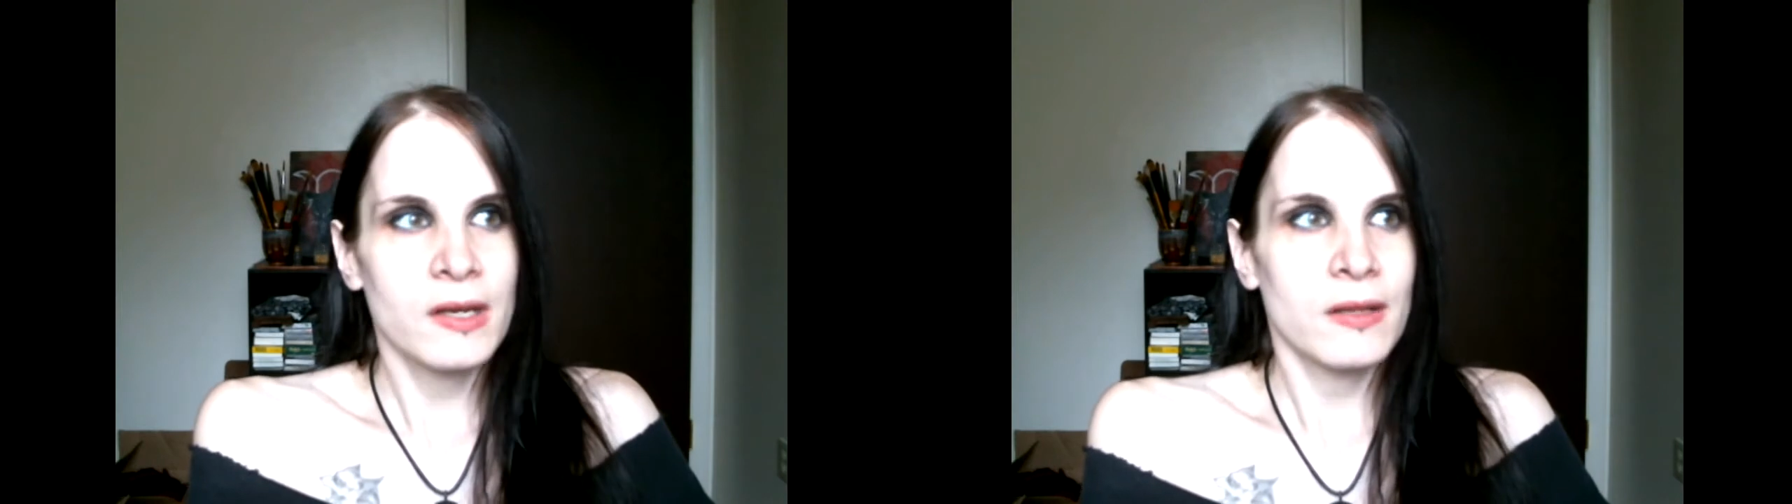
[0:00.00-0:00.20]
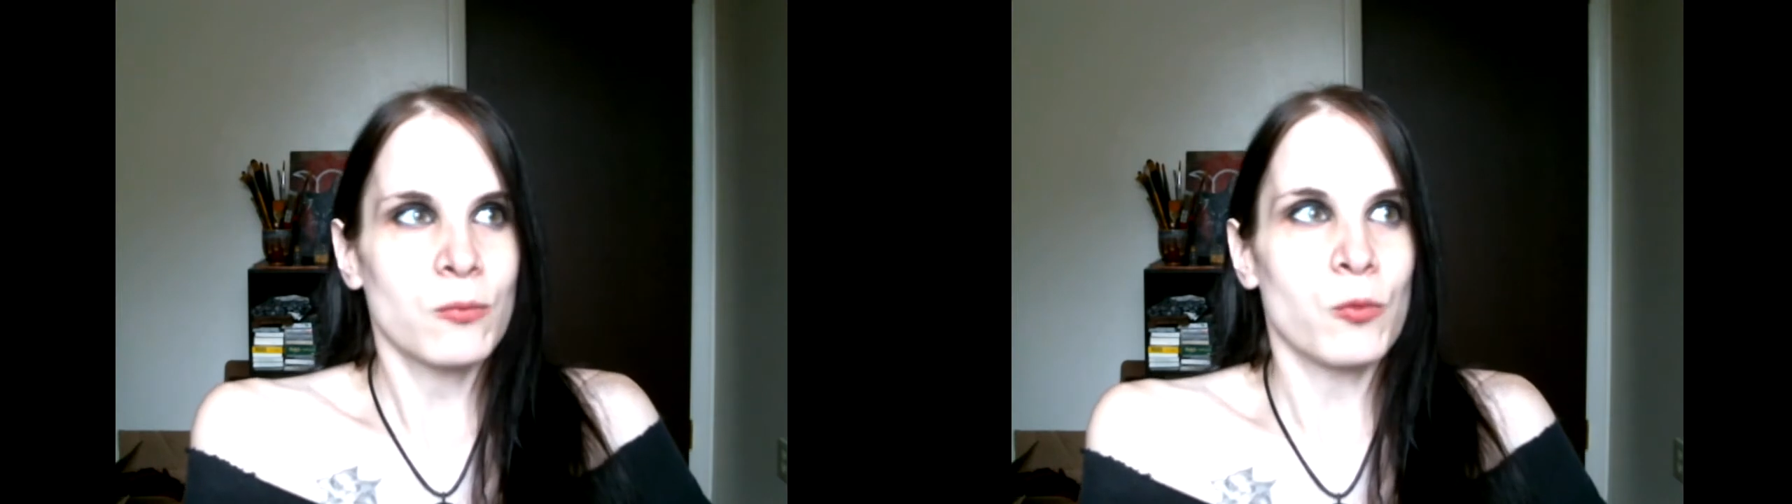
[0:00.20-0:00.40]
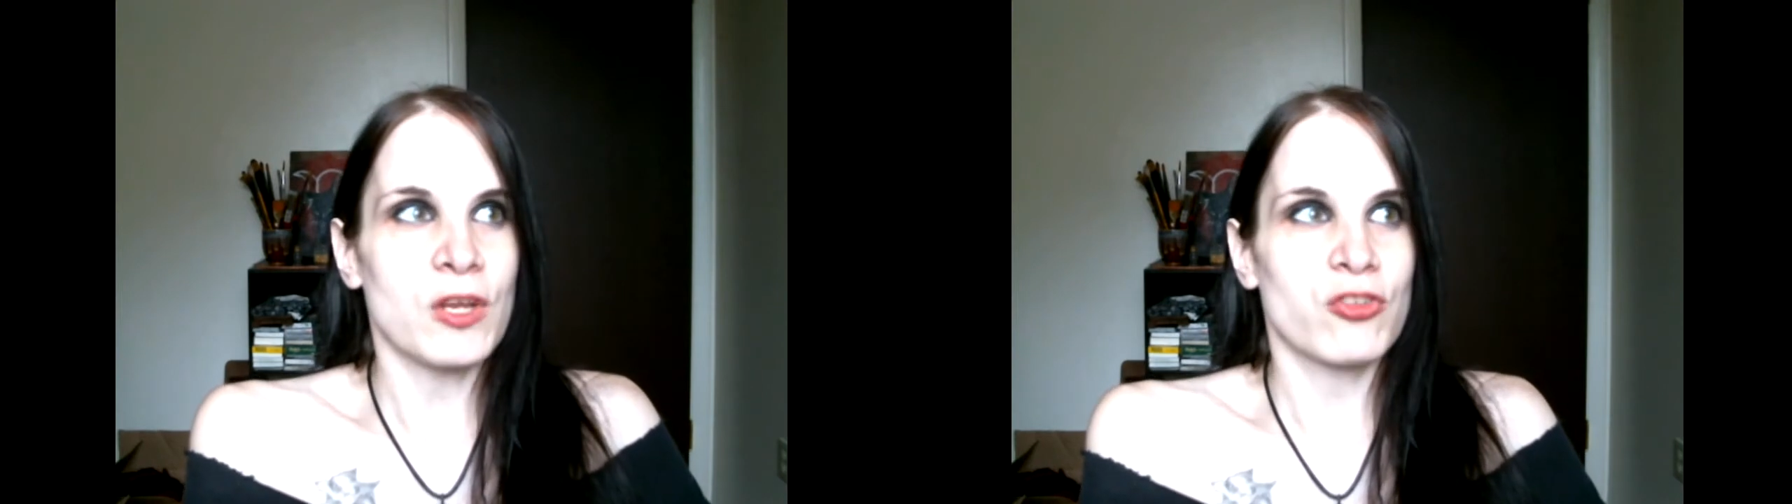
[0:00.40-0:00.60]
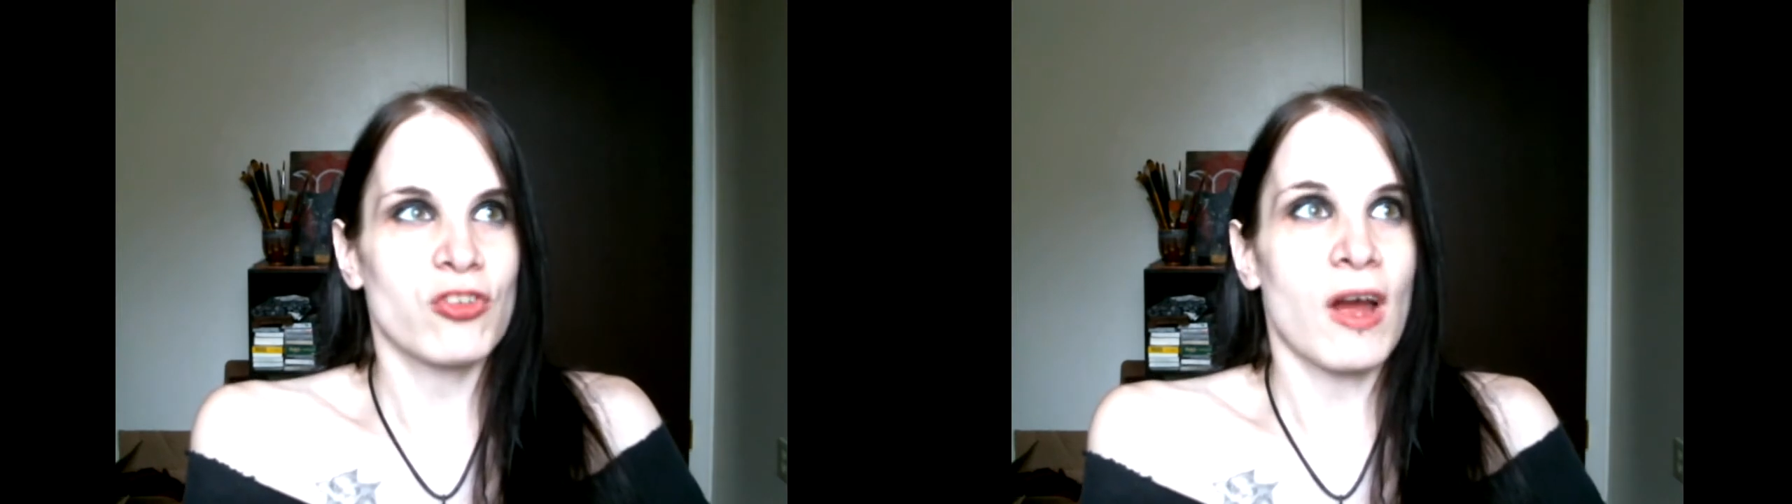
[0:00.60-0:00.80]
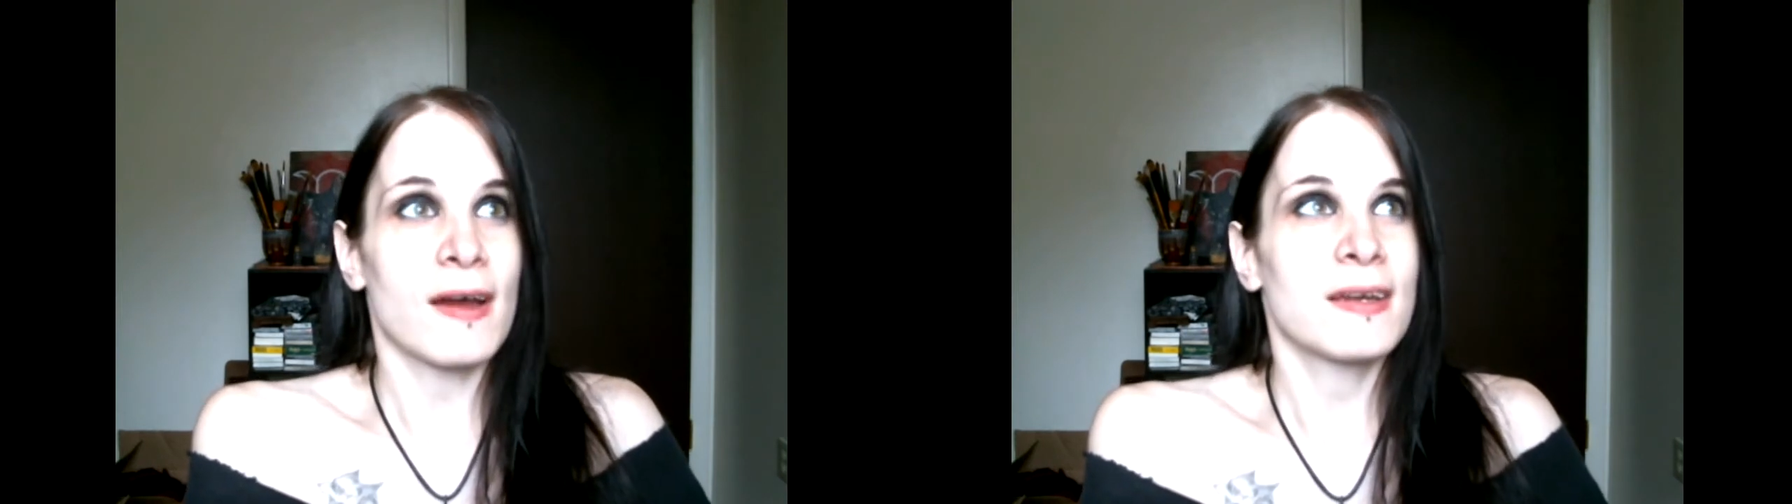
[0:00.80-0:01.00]
which
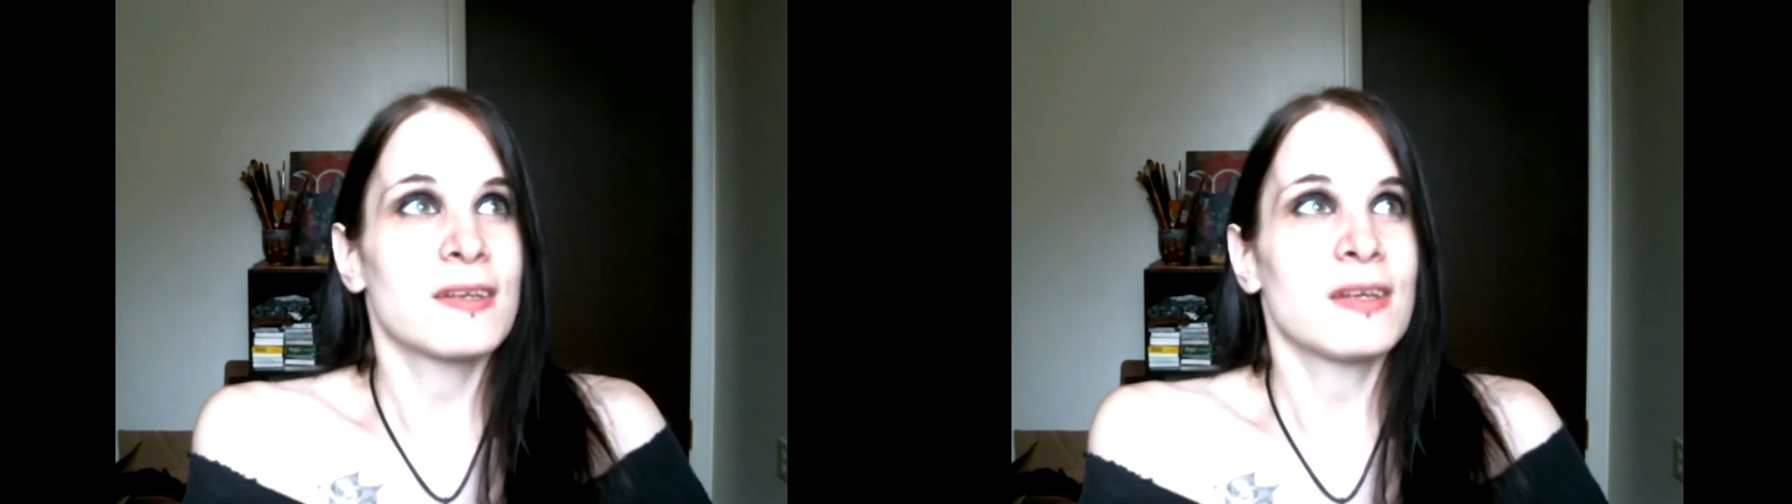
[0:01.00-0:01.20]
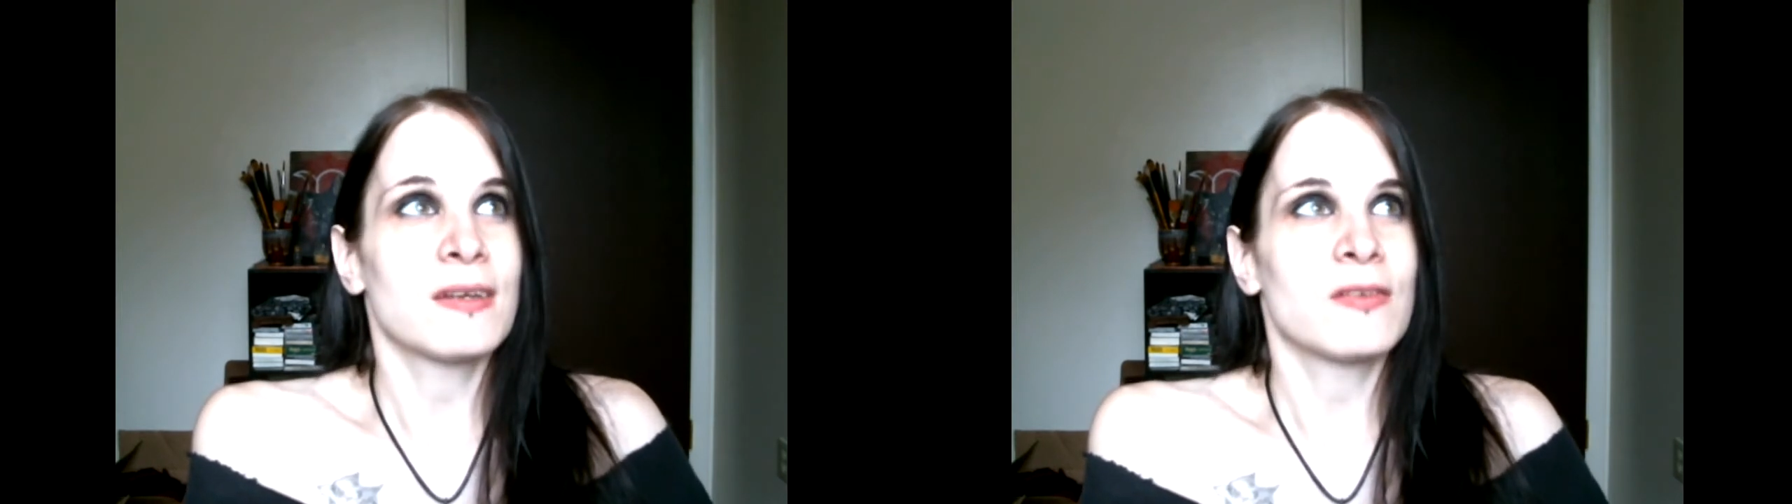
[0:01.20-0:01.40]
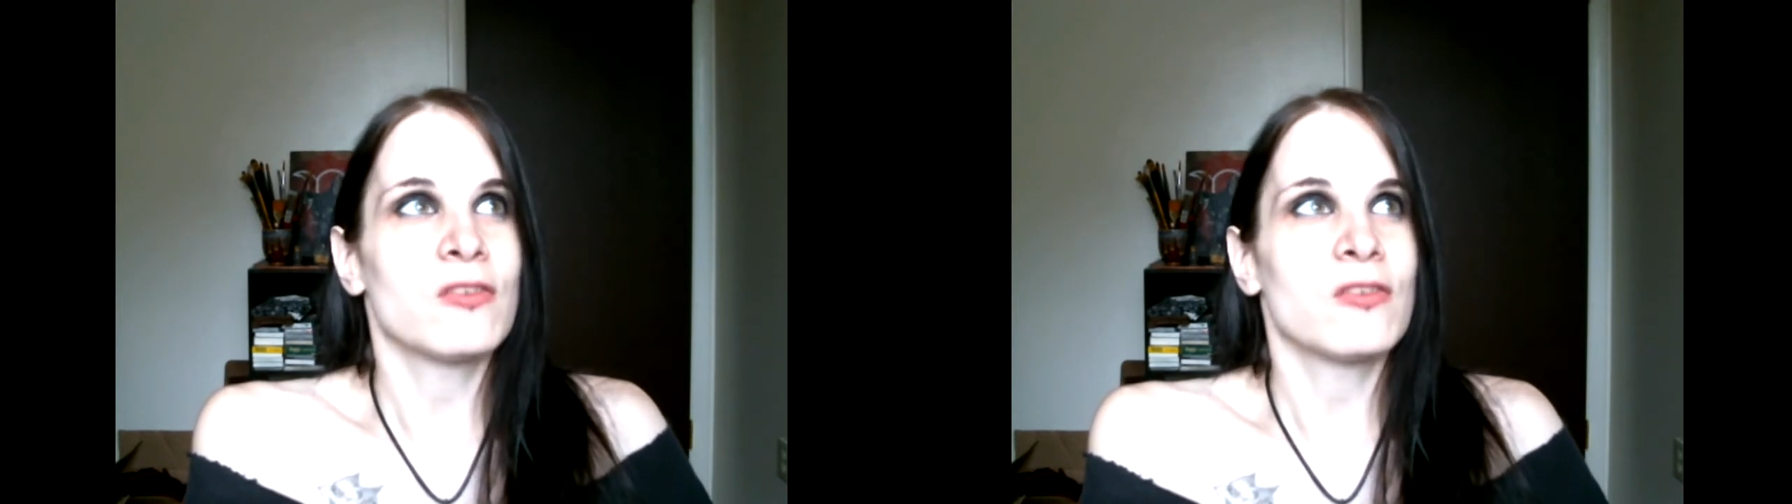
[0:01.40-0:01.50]
I